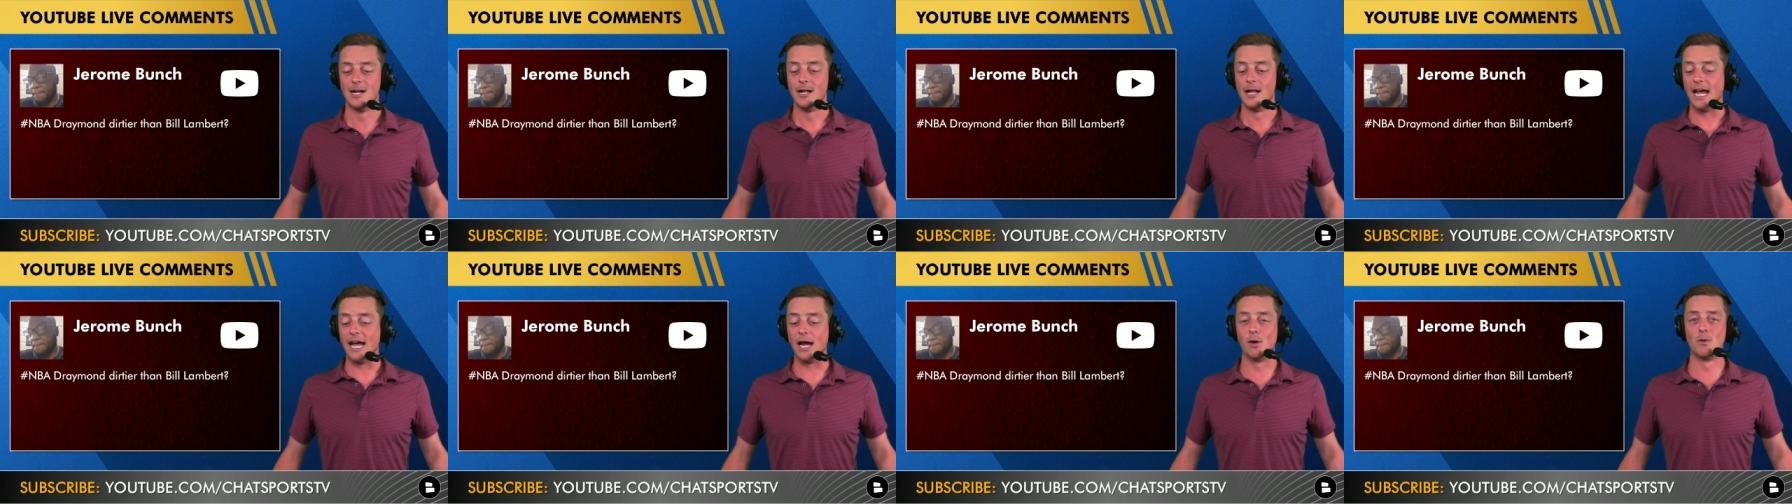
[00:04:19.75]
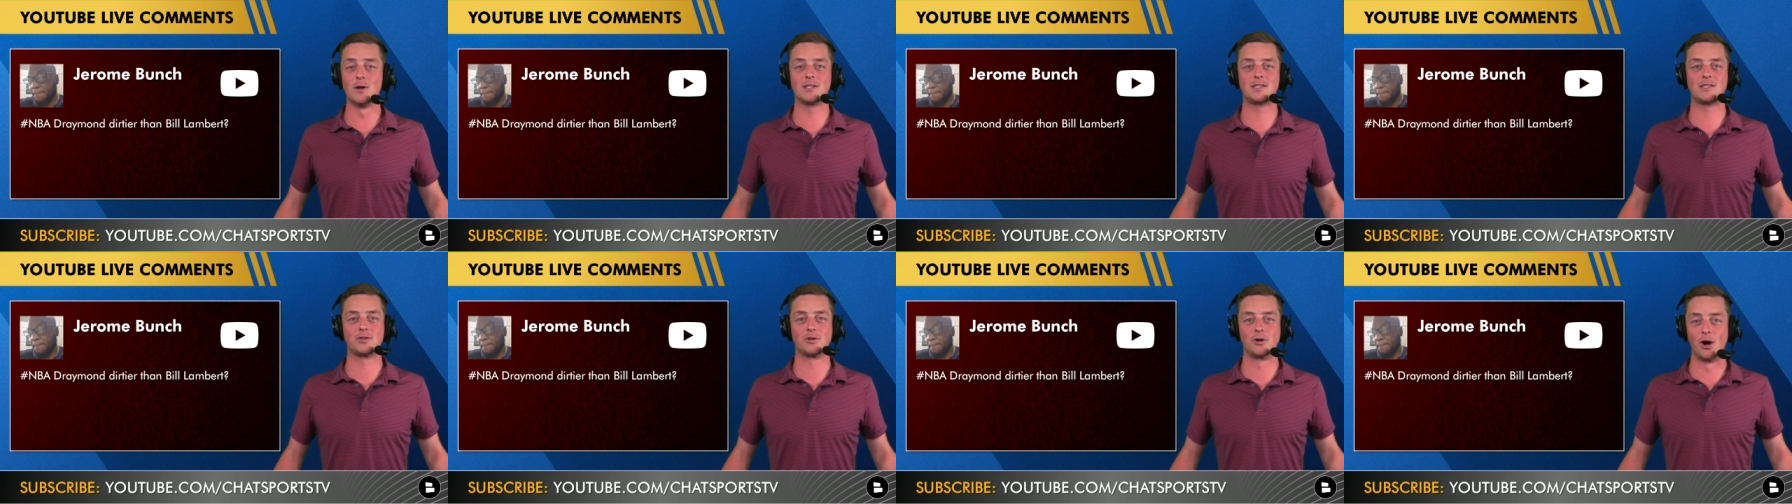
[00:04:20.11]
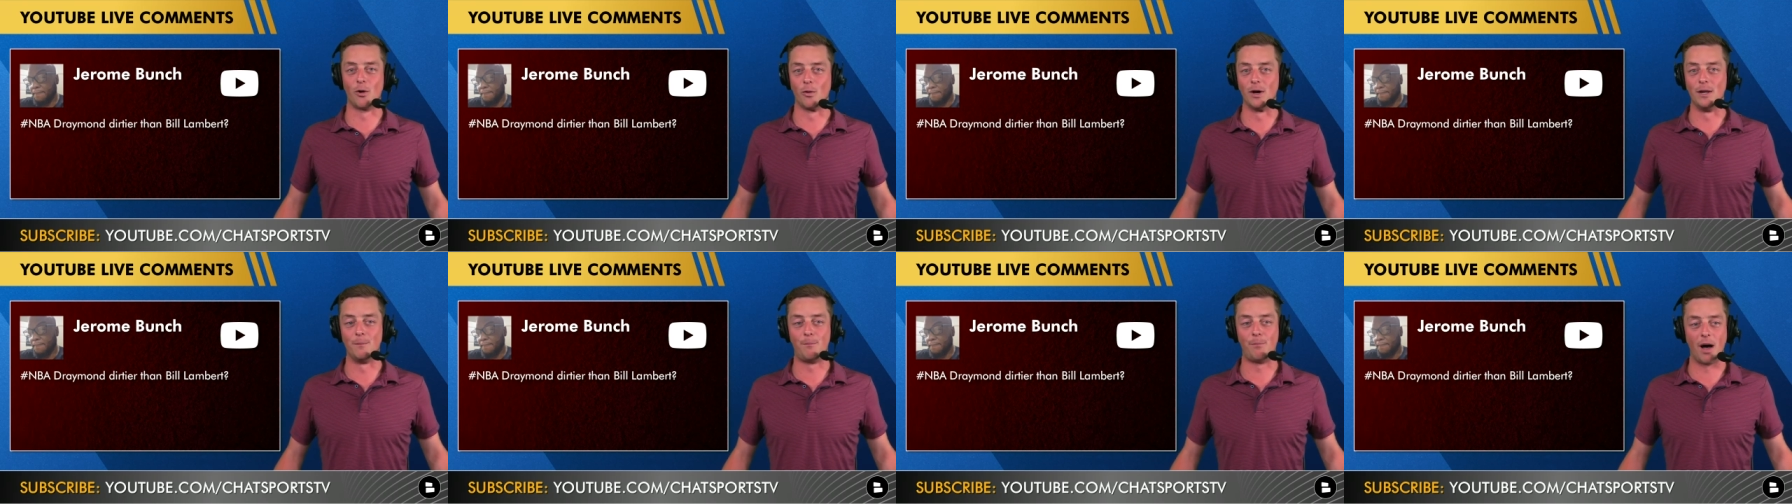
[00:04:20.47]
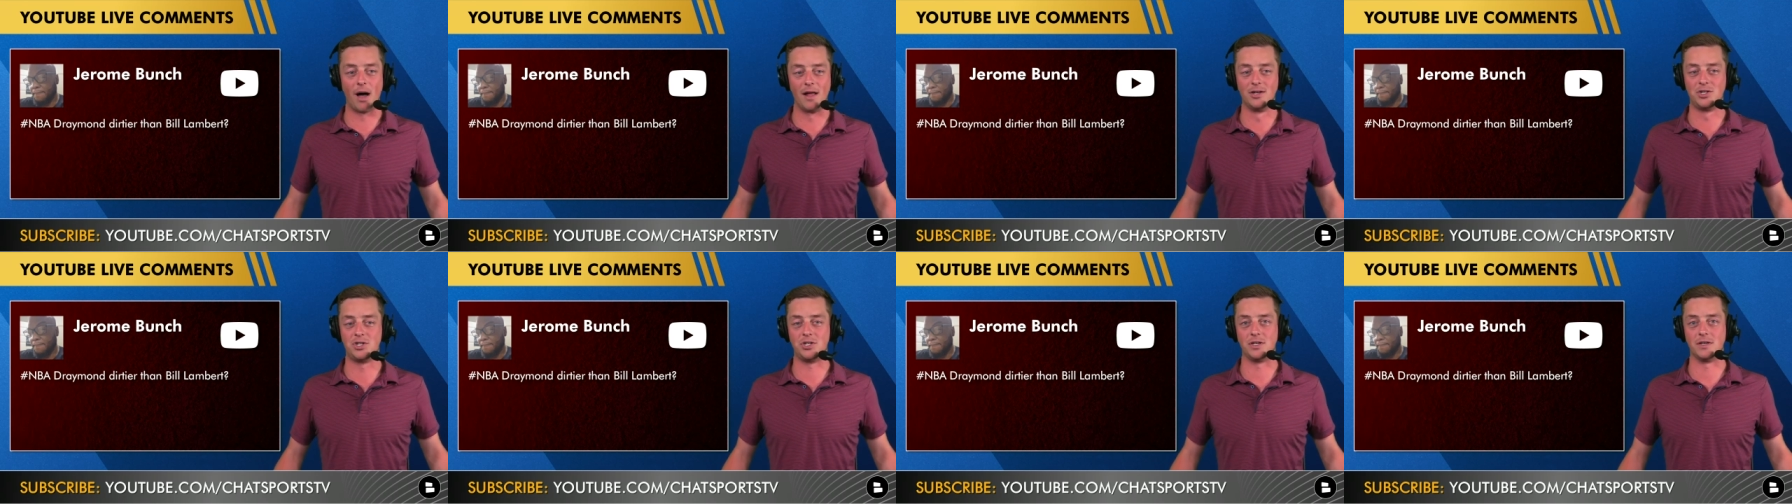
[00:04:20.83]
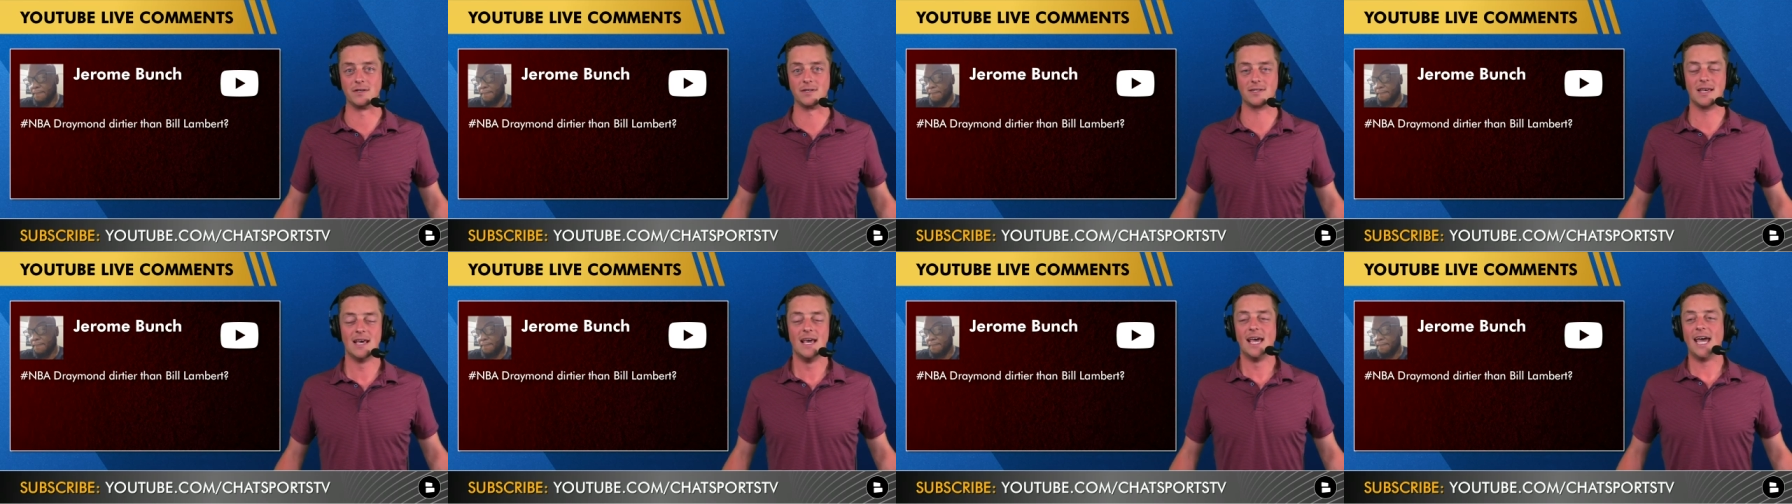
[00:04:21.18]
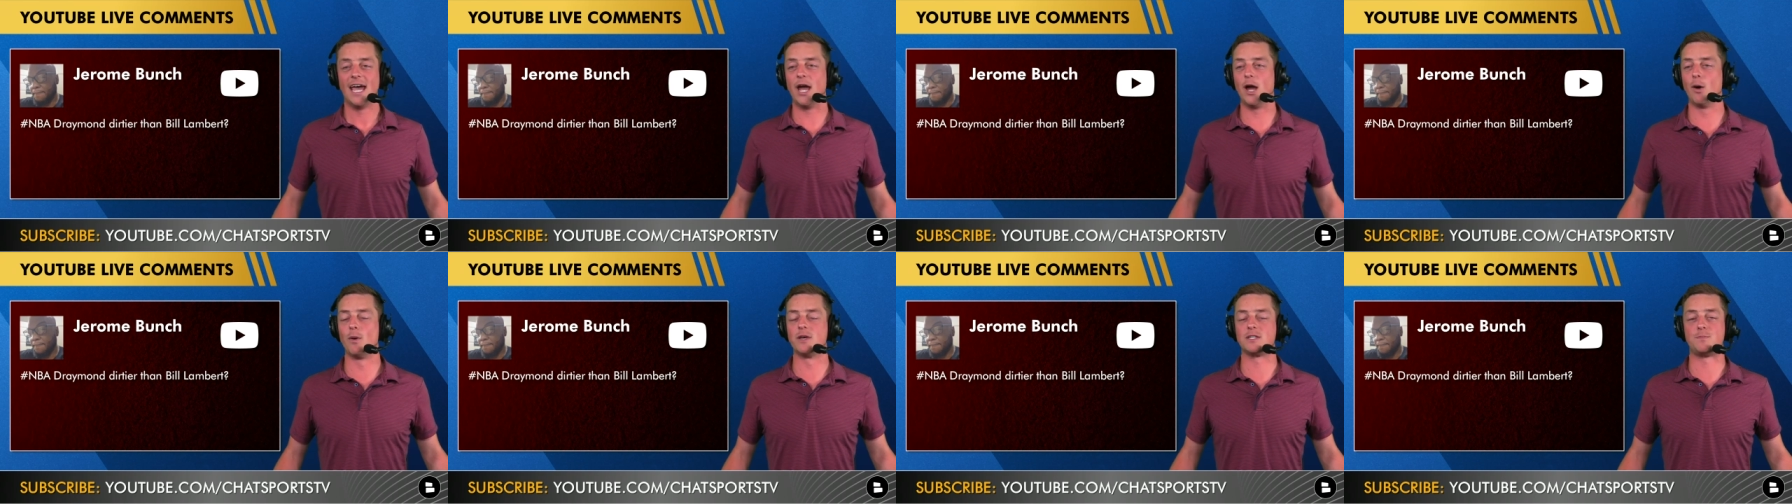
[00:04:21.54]
He was throwing punches.
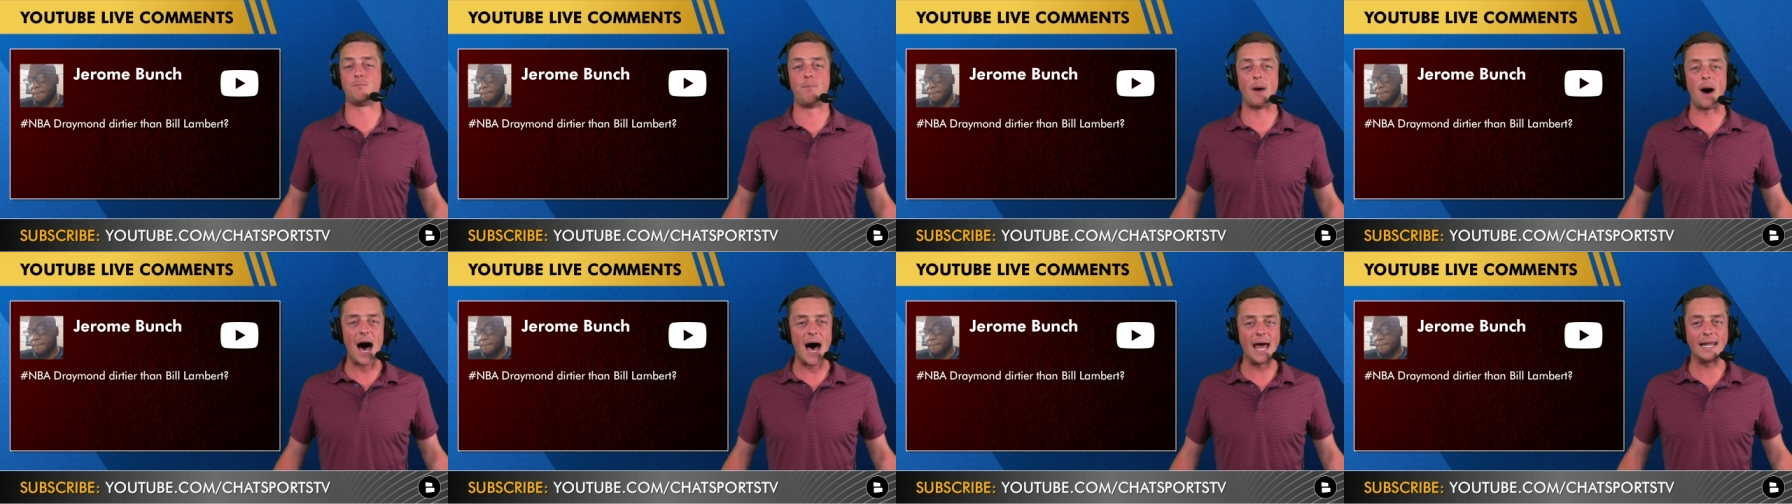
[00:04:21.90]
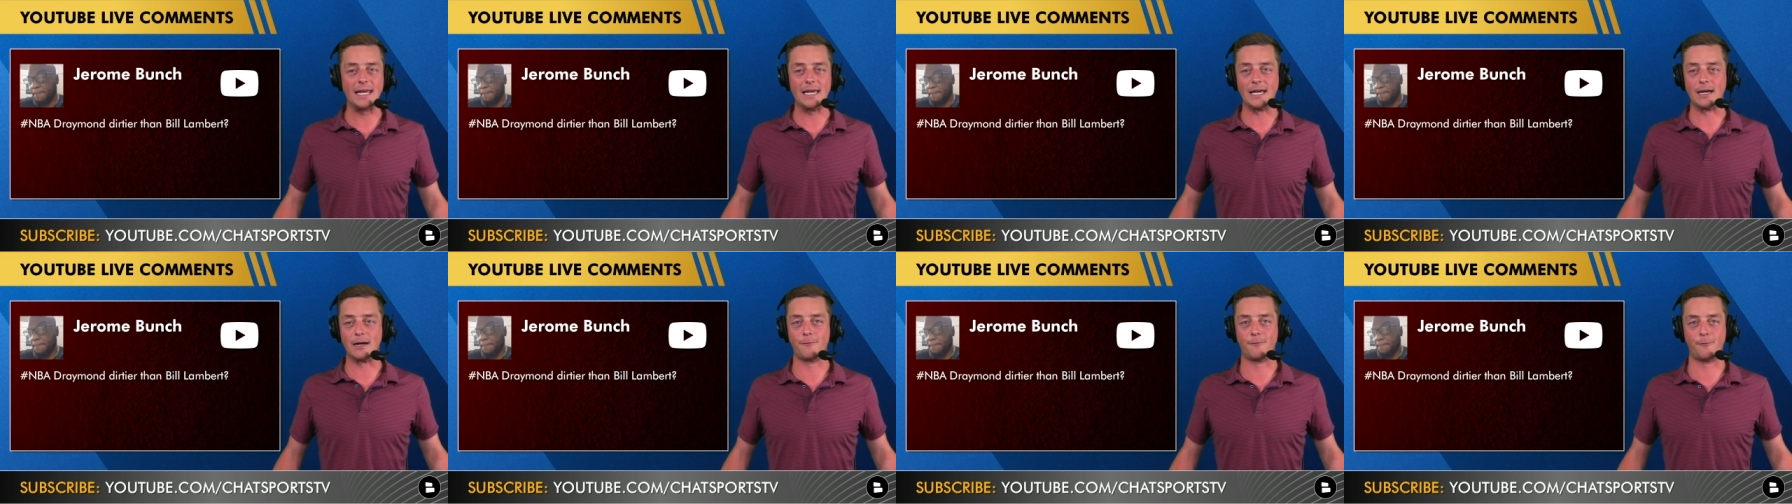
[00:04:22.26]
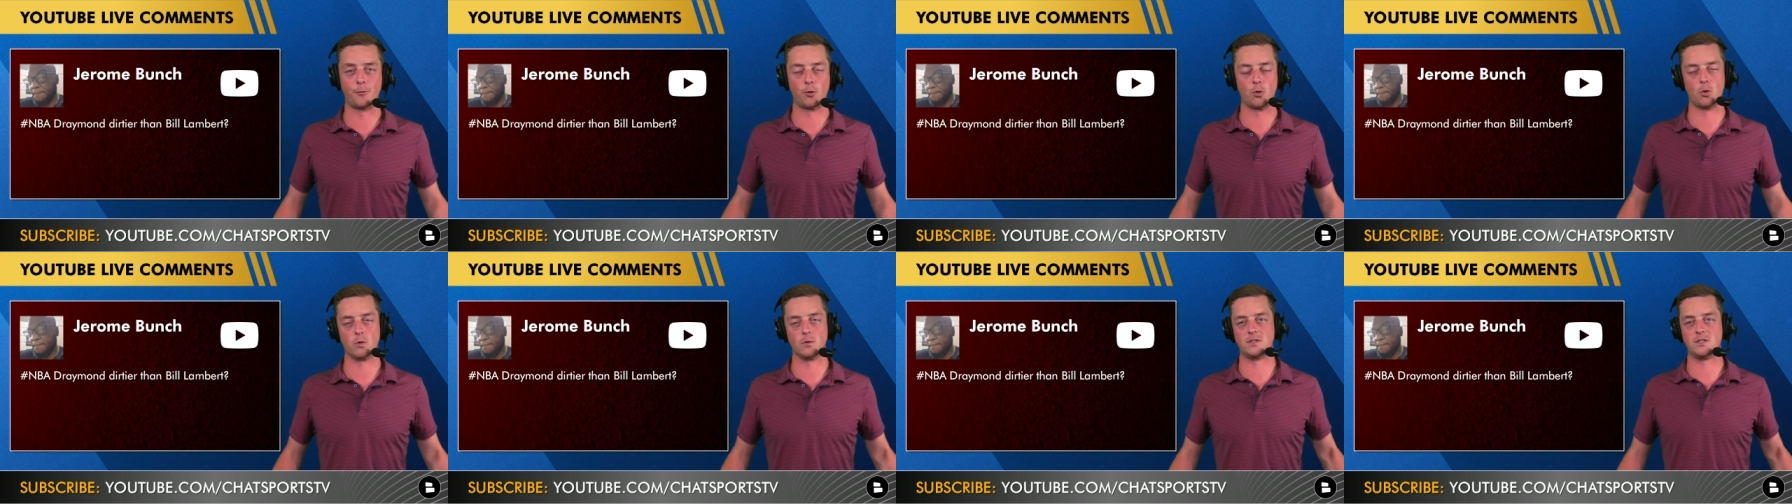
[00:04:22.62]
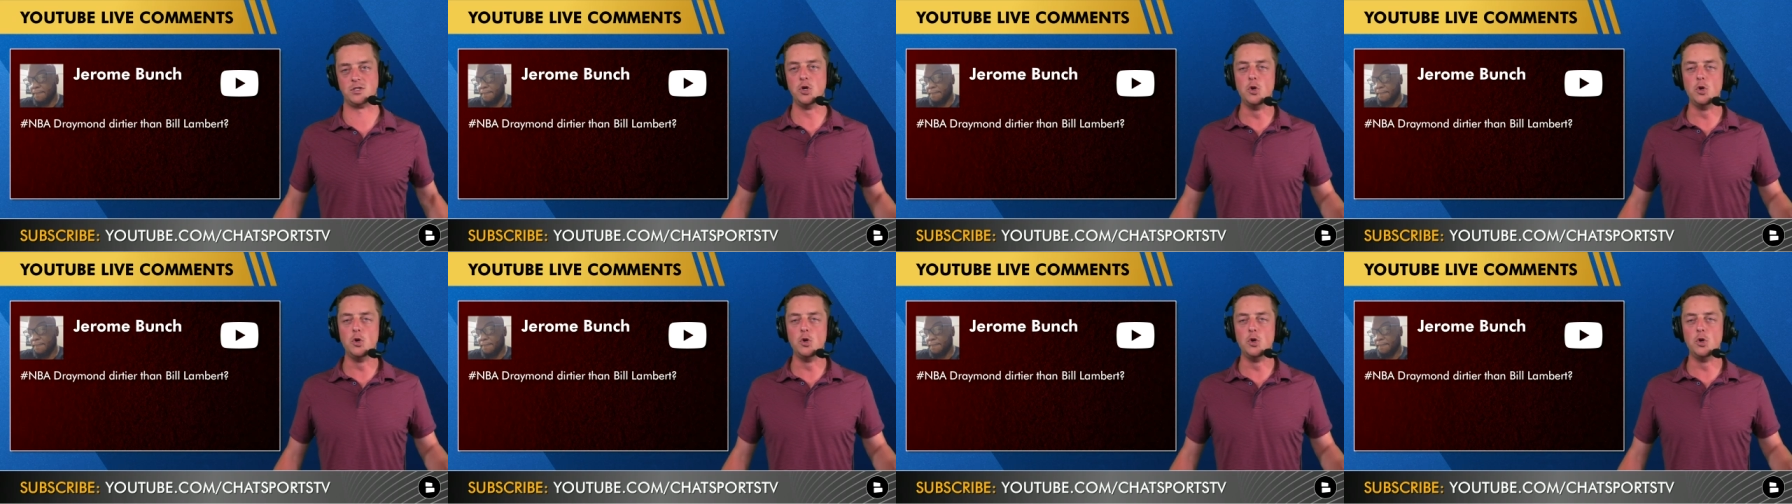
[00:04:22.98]
He was bodying fools.